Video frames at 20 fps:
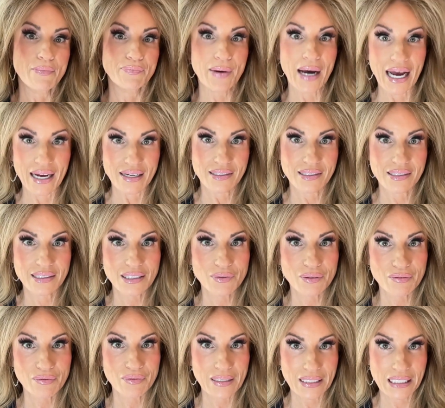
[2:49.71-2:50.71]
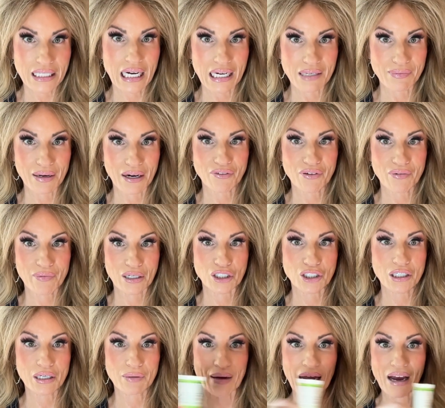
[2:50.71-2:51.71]
But since we've gotten back from our
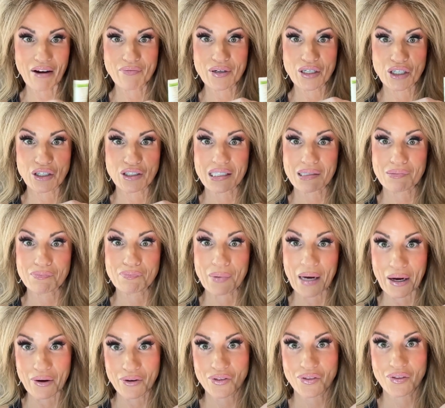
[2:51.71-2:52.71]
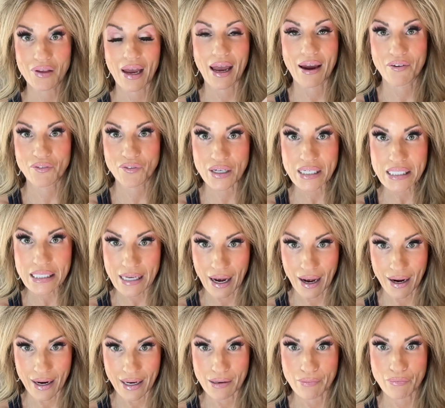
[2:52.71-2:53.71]
trip, I've been using both every
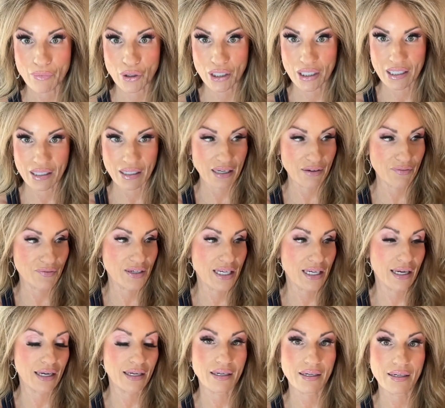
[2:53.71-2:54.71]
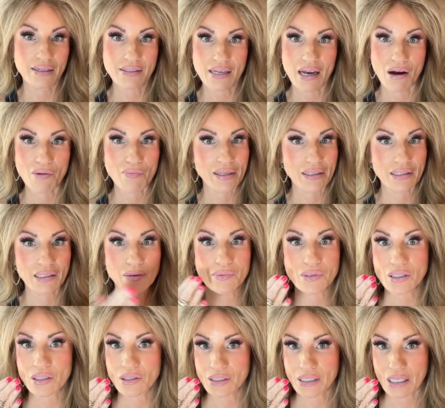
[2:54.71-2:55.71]
day, morning and evening, and it has helped my
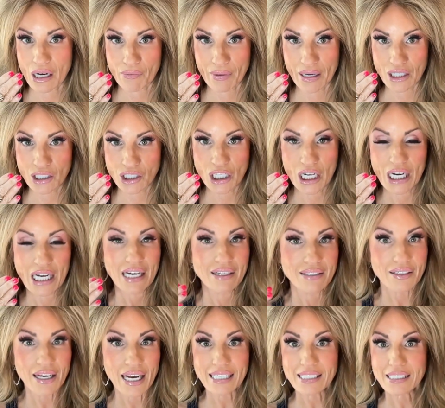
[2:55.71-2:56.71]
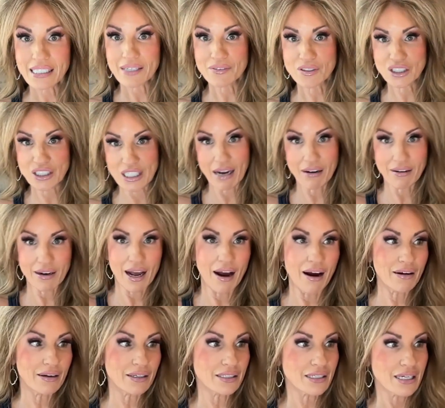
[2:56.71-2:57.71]
lips so much. So I had to give a shout
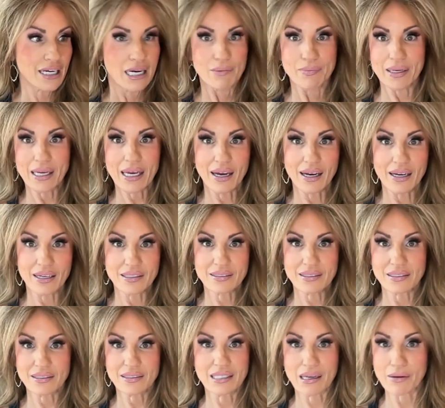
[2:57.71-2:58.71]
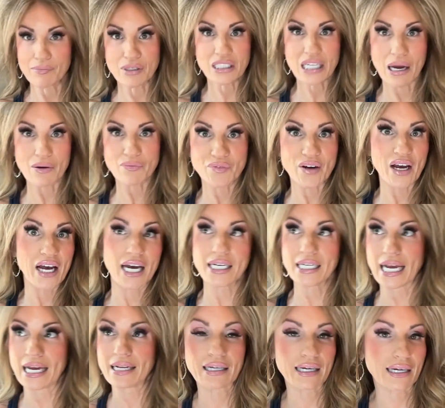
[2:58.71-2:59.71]
out because it's summertime
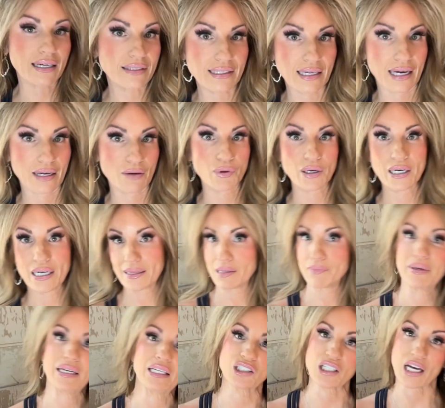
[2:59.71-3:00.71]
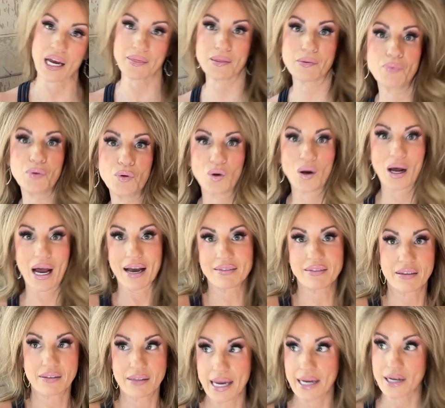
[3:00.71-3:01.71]
fun. And like I said, we're at the beach, at the pool,
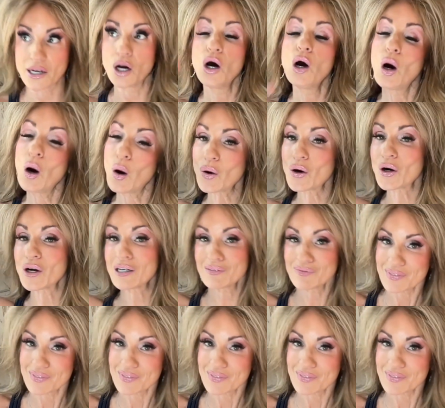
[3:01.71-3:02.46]
at the lake, or